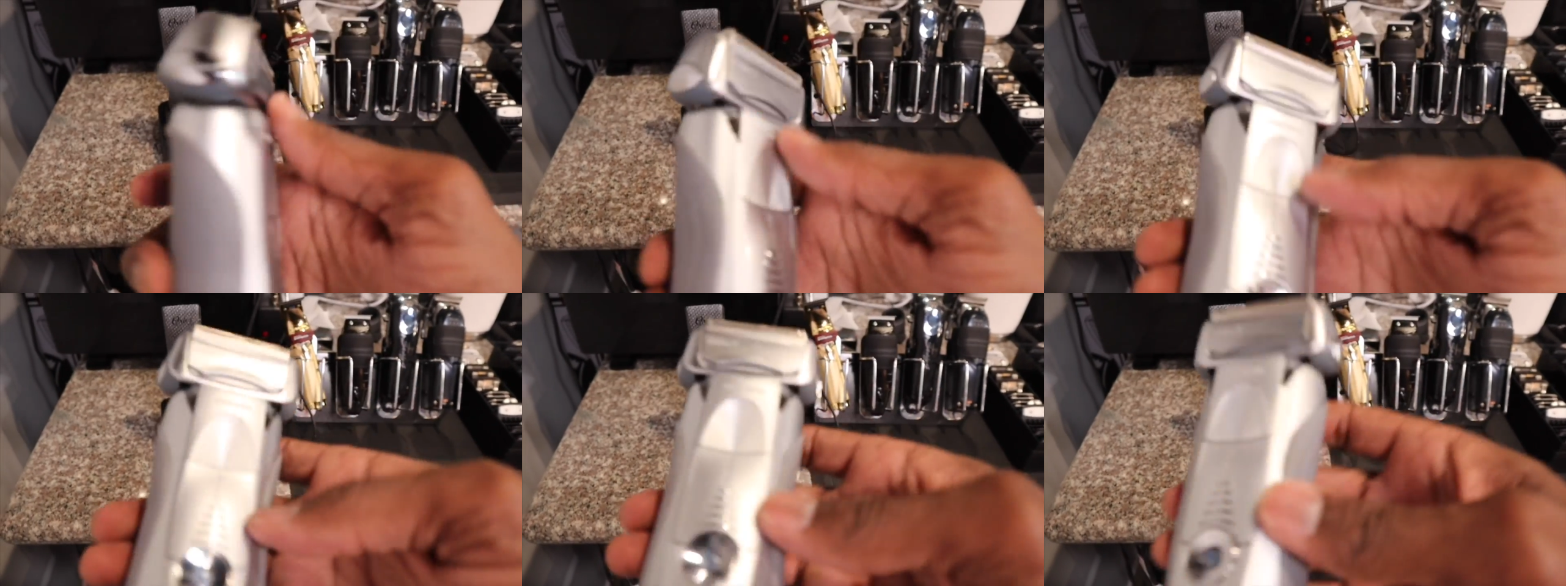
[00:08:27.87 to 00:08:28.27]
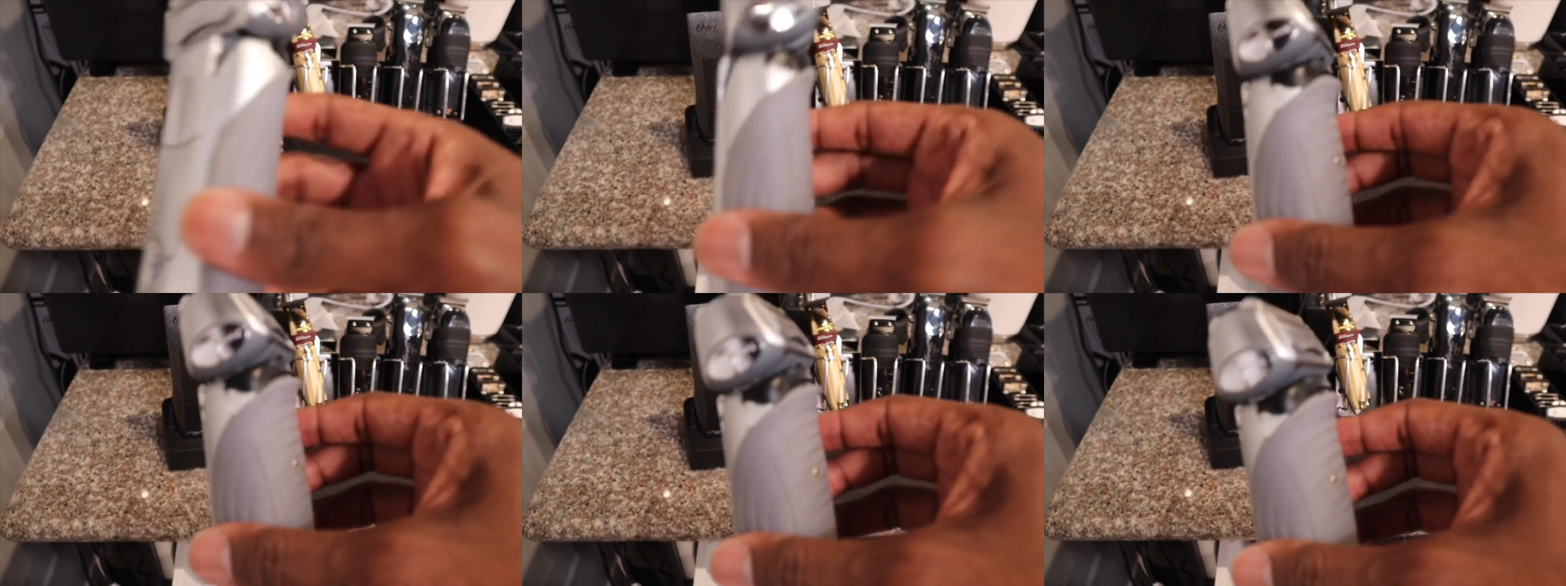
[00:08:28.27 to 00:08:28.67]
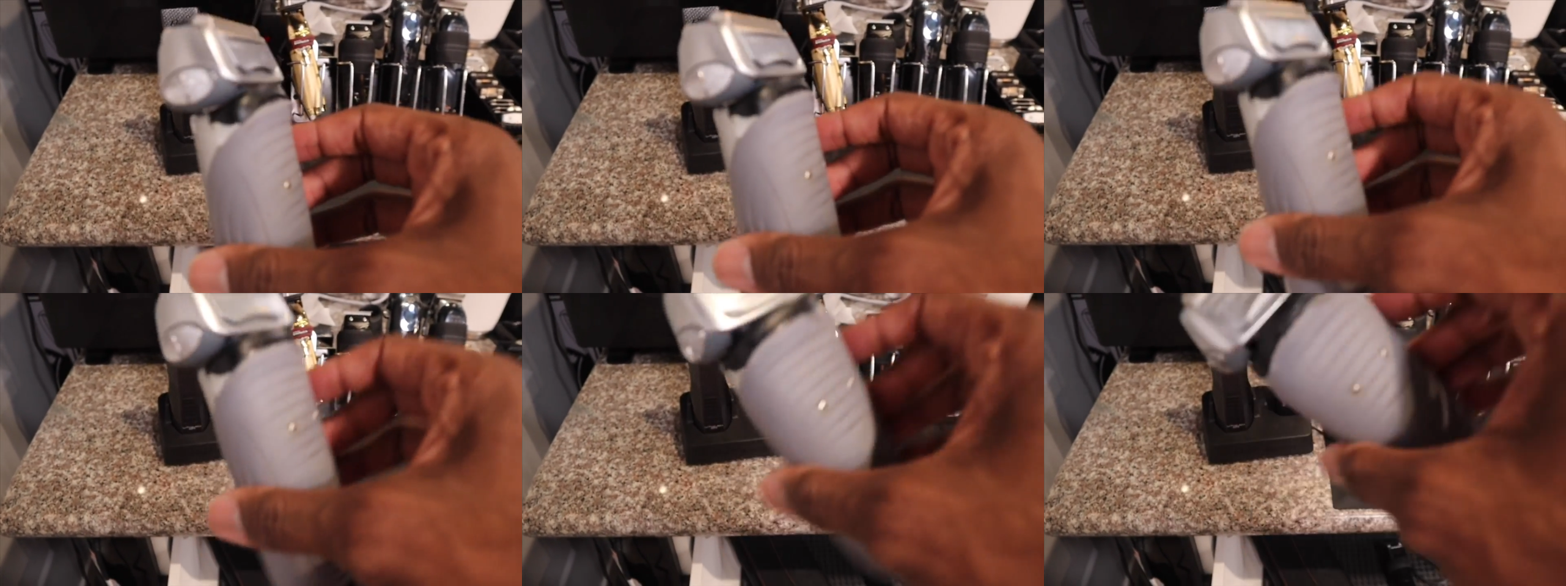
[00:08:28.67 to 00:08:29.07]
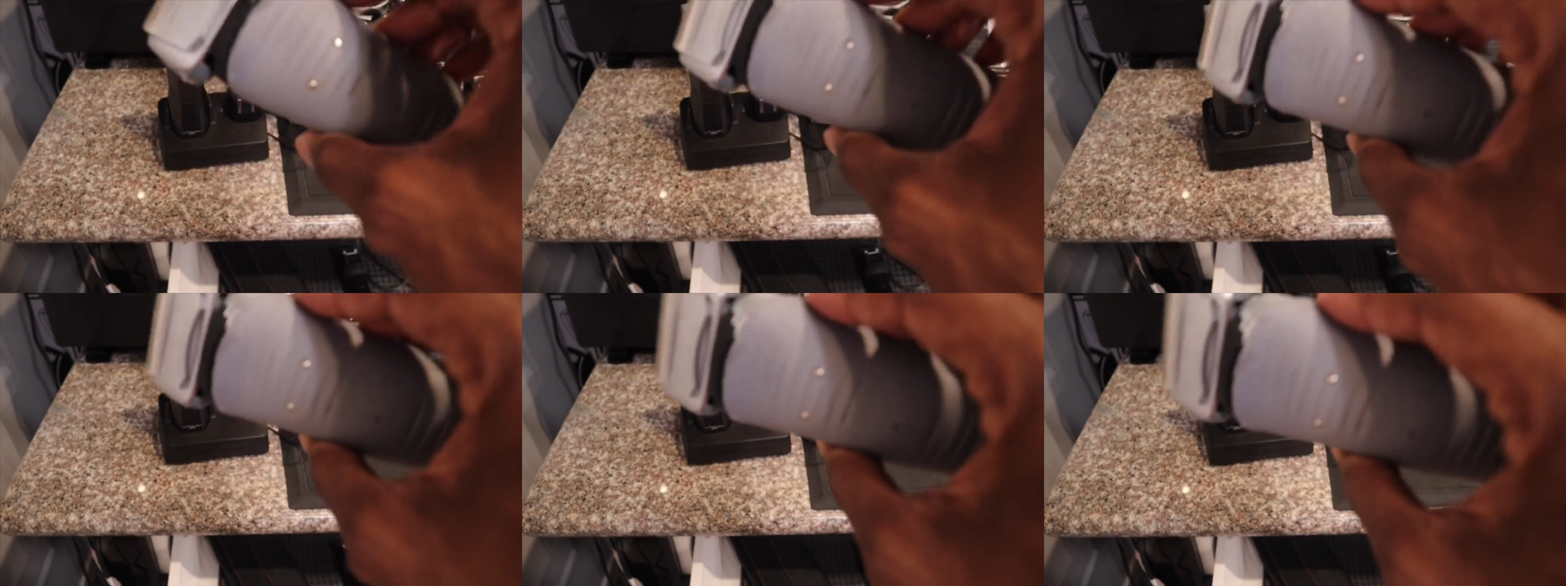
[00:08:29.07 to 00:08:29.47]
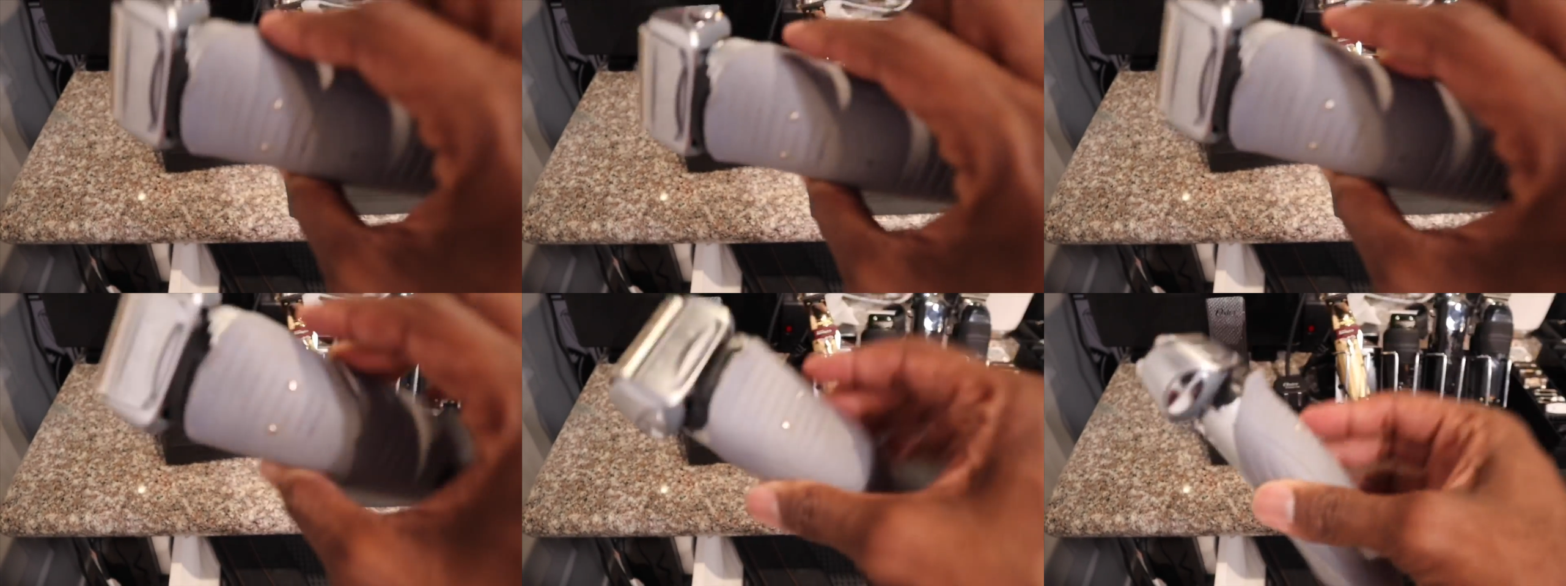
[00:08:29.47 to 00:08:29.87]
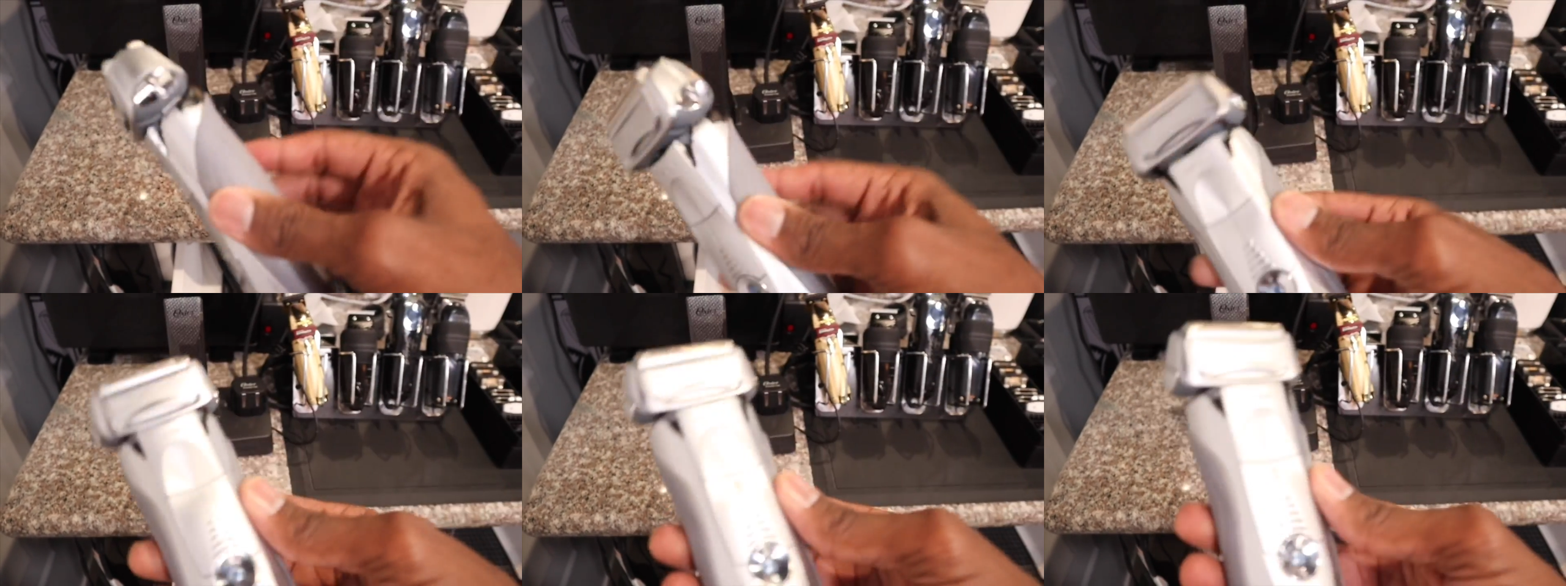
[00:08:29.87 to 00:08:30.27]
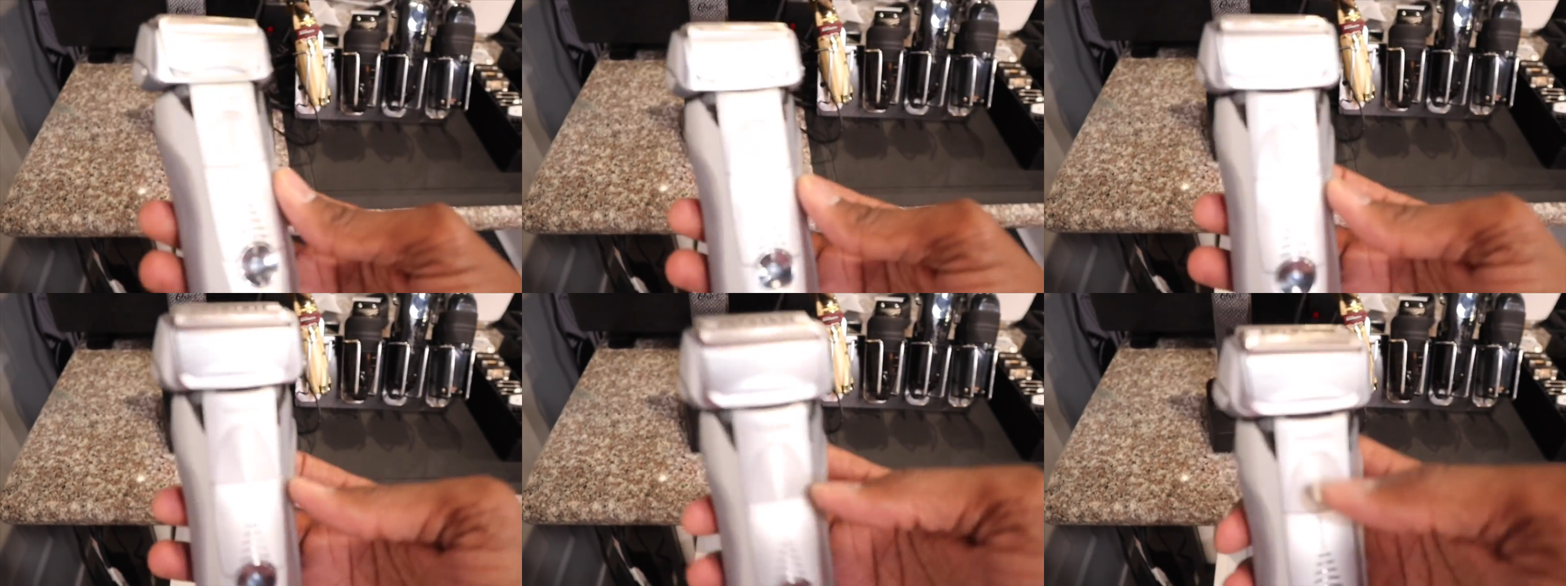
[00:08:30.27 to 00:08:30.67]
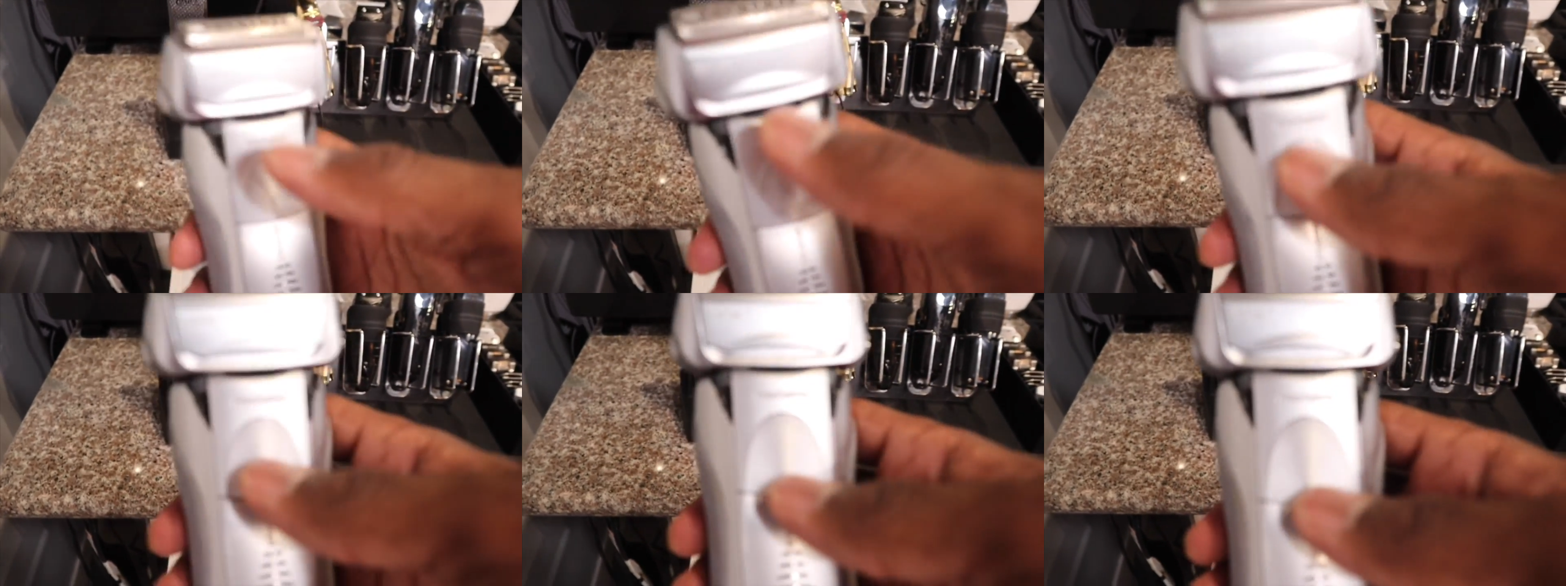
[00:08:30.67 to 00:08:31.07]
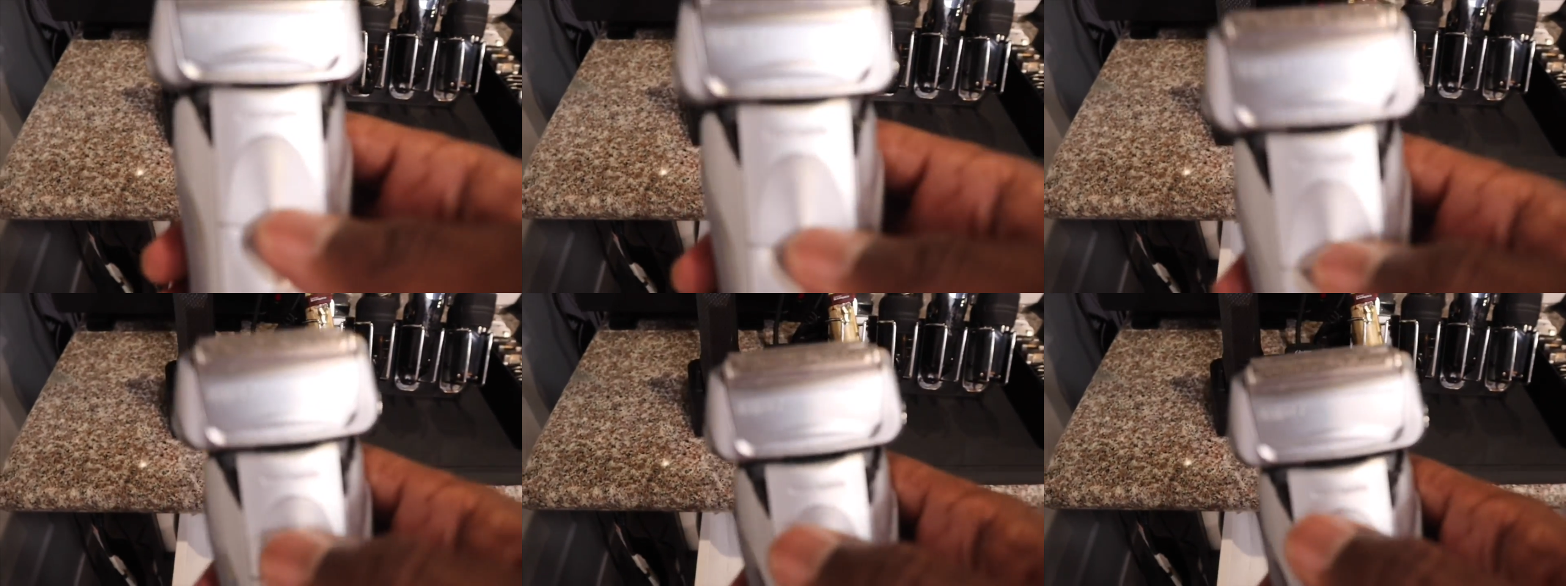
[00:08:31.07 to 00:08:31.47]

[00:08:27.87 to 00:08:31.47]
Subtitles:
Nobody's mouth can be seen.